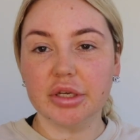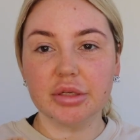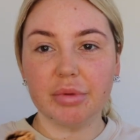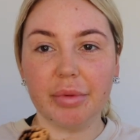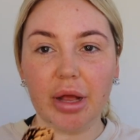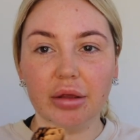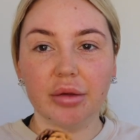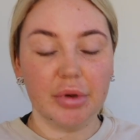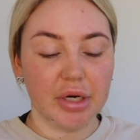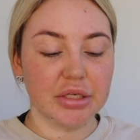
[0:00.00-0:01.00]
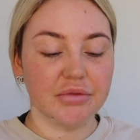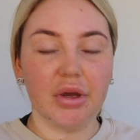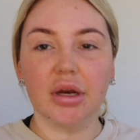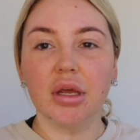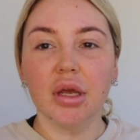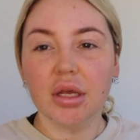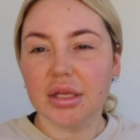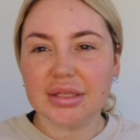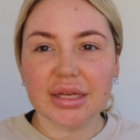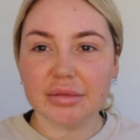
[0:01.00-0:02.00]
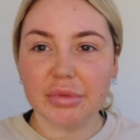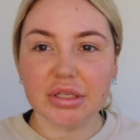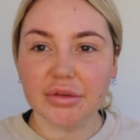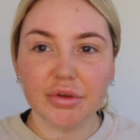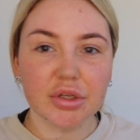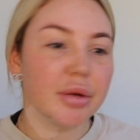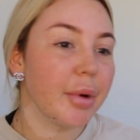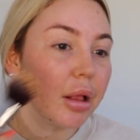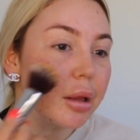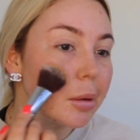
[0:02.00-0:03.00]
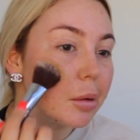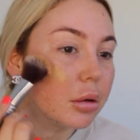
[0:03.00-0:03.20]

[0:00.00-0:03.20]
I use my palette, but I just find there's less mess if you use a palette.